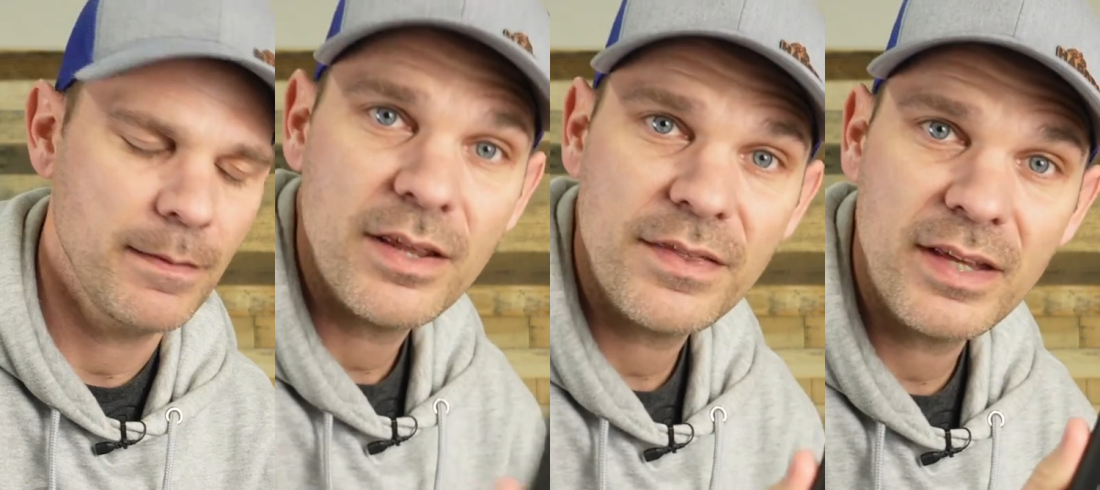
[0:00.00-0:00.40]

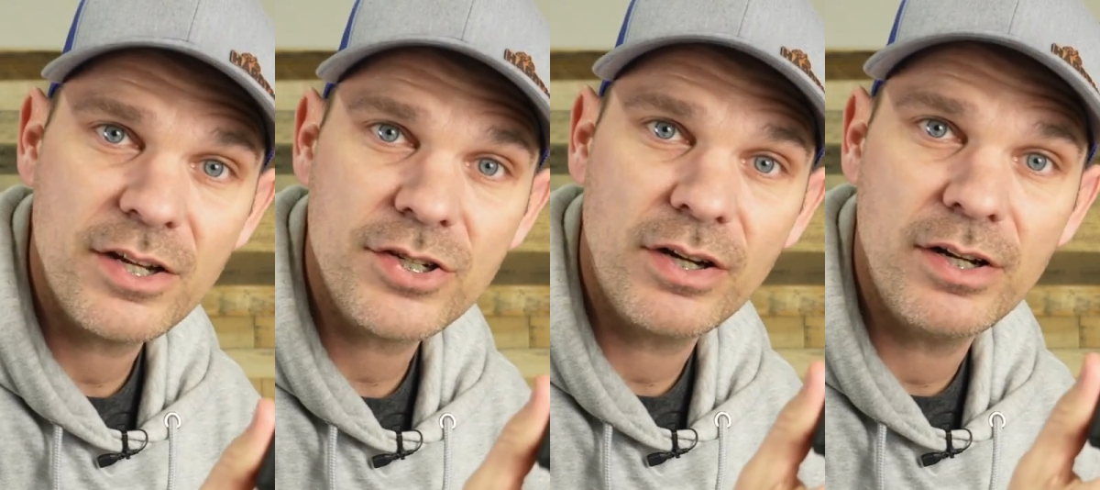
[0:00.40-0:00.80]
The other thing
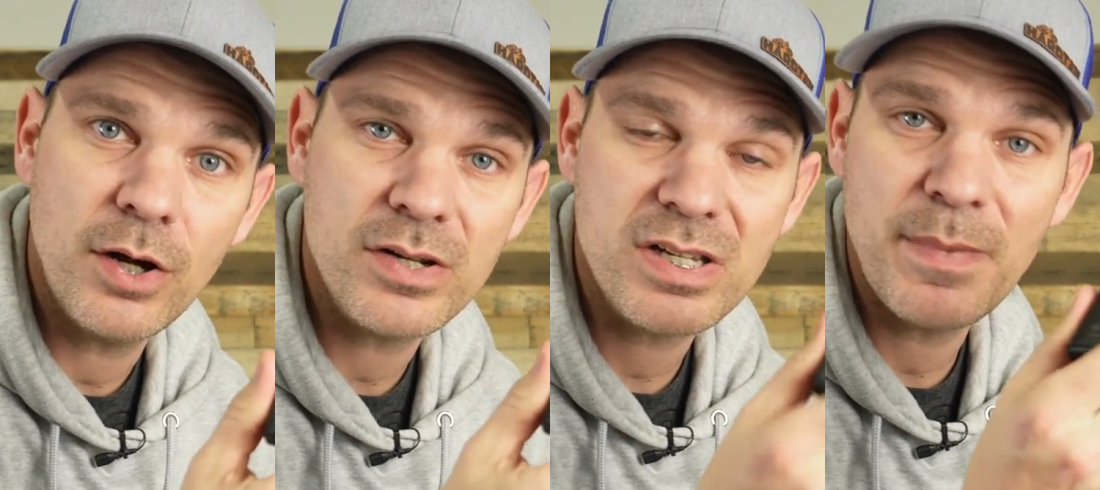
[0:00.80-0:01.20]
that you're gonna
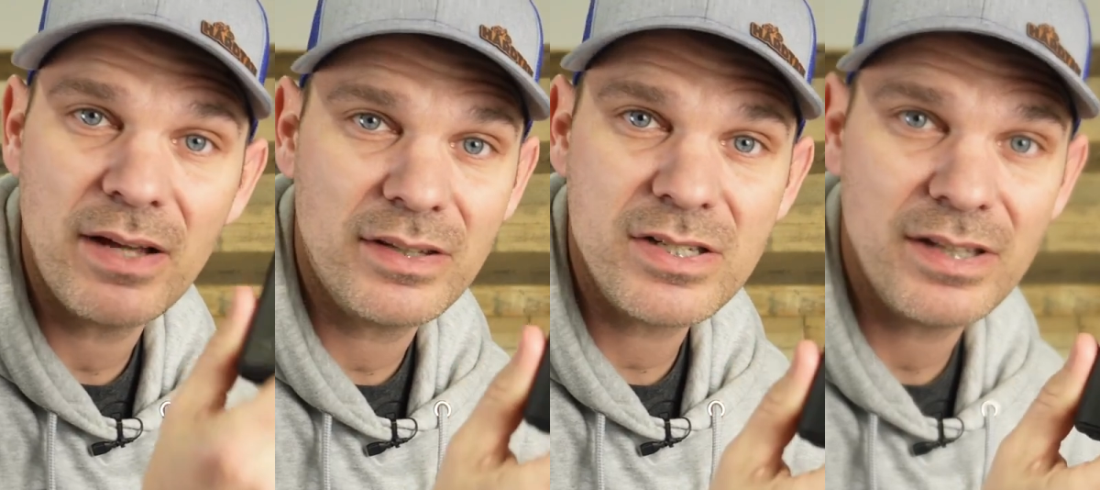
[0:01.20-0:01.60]
notice
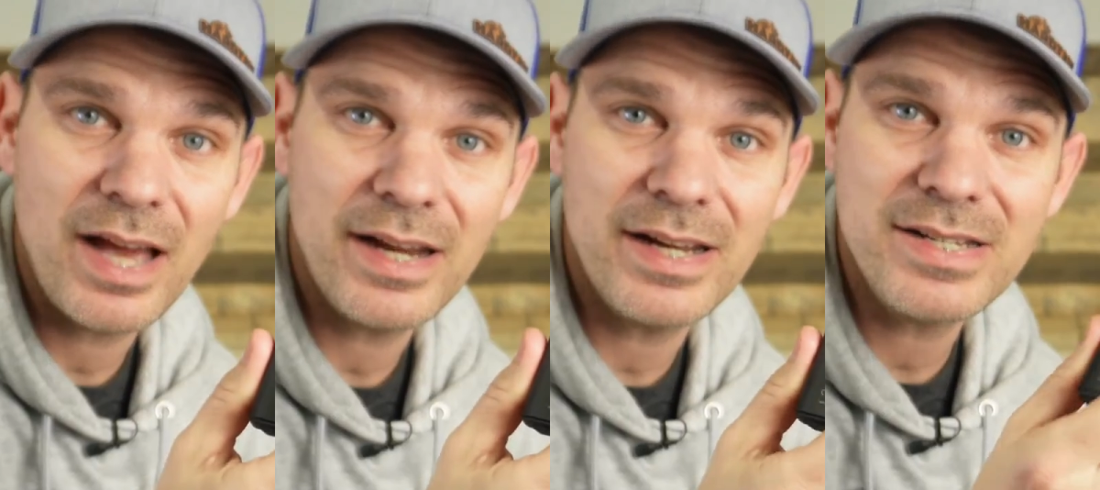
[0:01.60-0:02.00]
about this
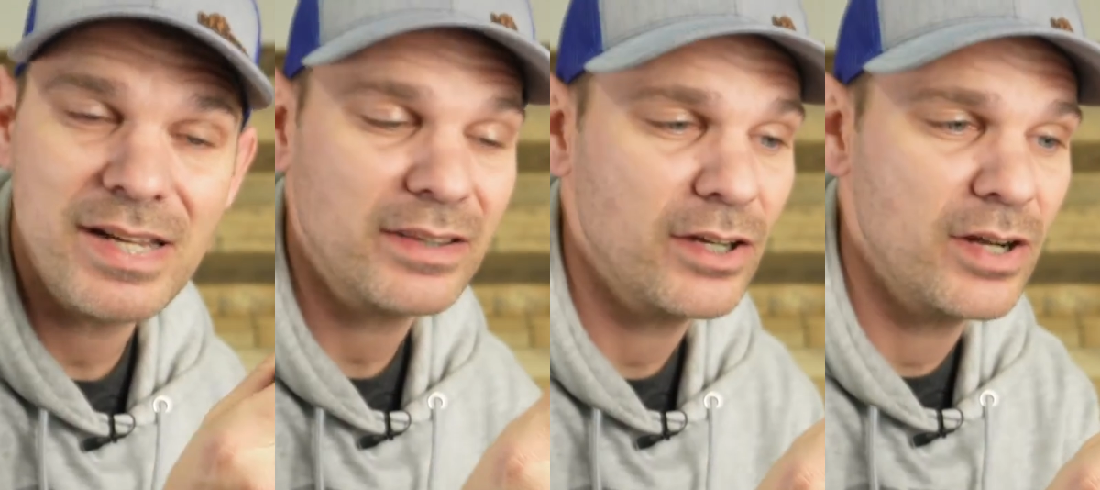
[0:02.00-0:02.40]
light is
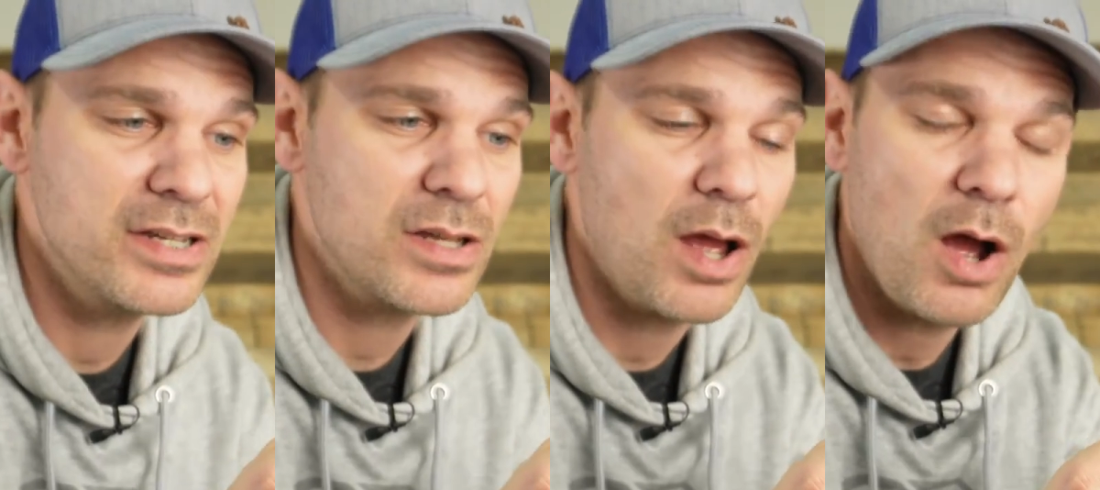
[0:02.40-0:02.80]
that there
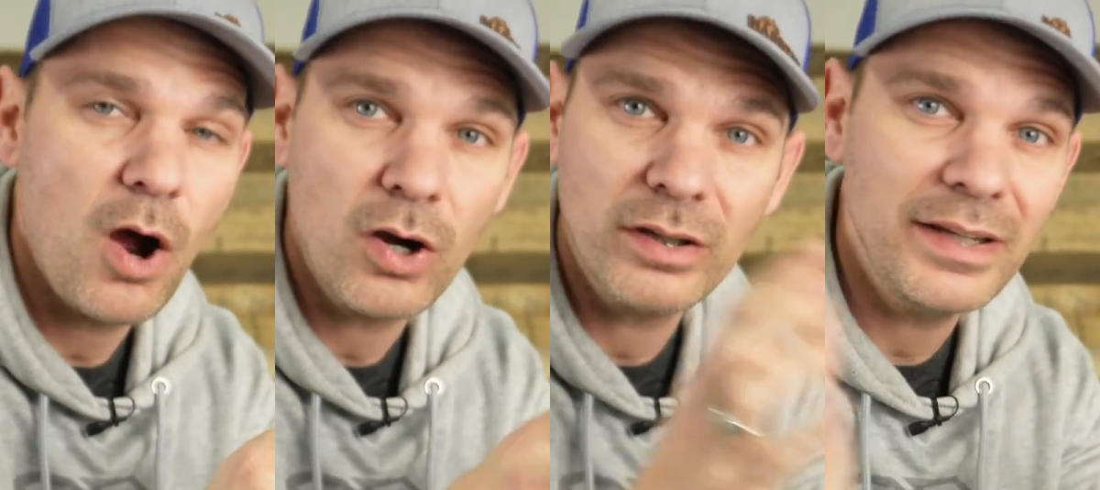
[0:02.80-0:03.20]
is
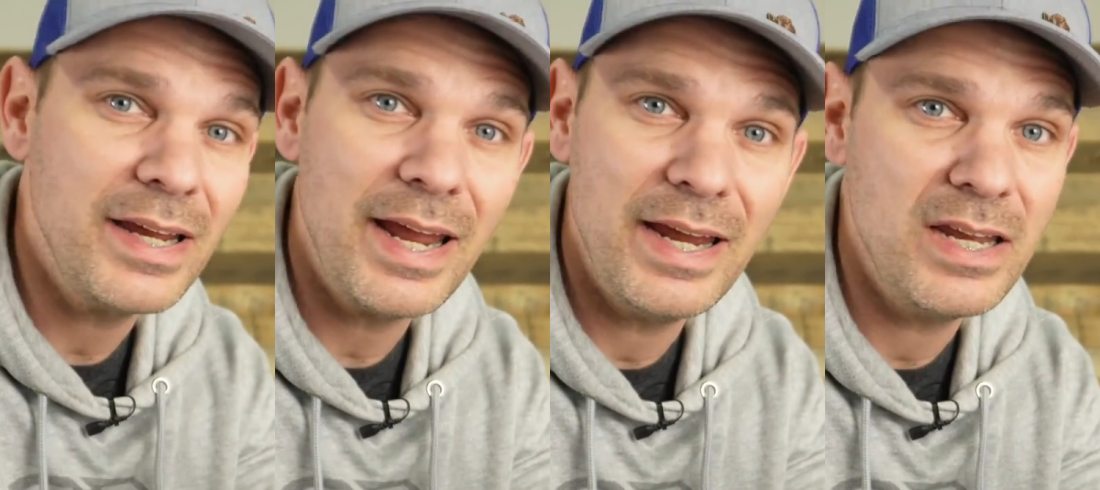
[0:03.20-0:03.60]

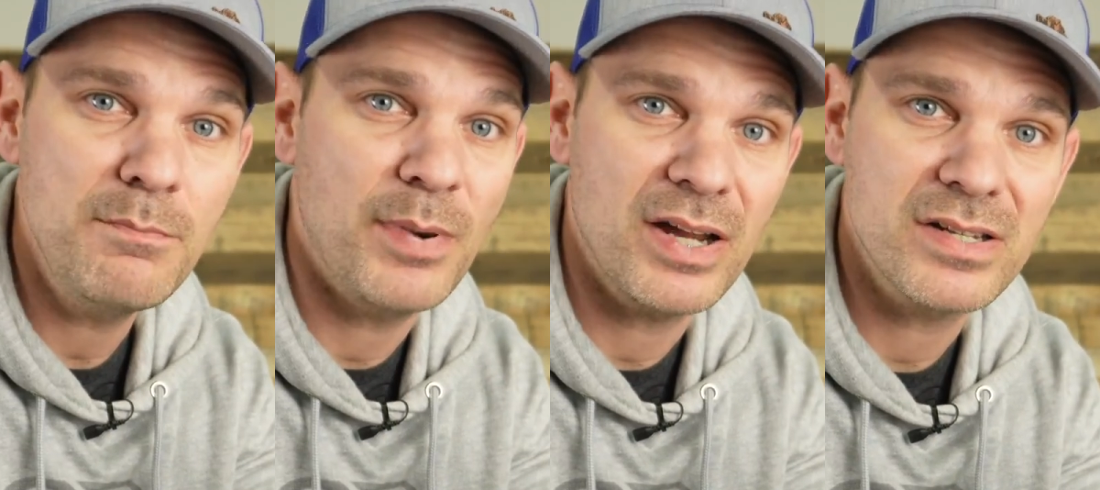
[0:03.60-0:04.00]
hardly any
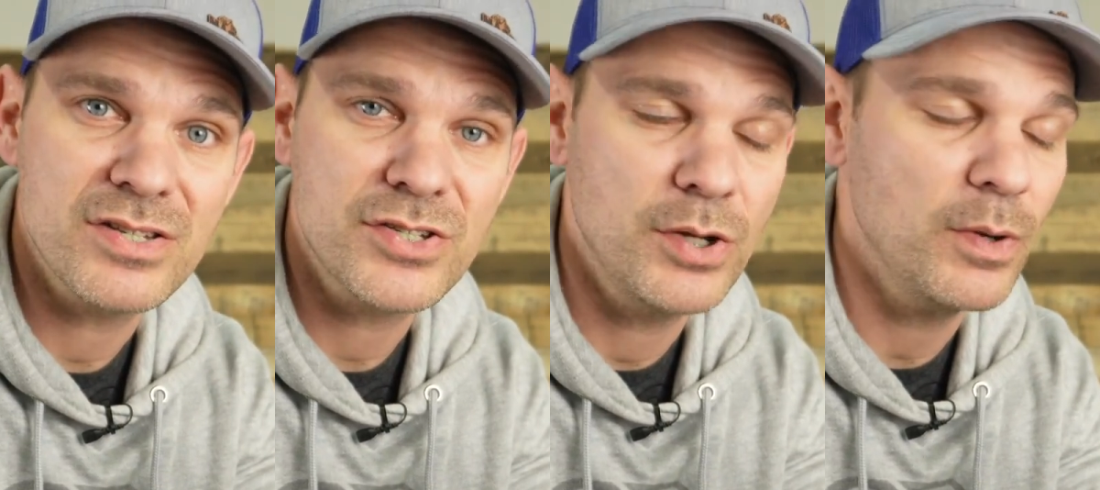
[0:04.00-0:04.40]

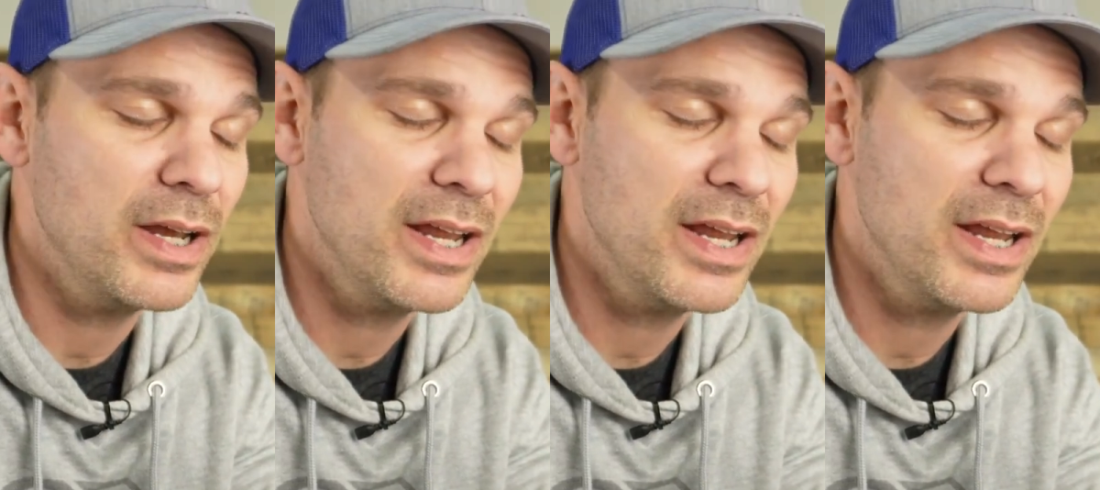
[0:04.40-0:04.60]
buttons to it.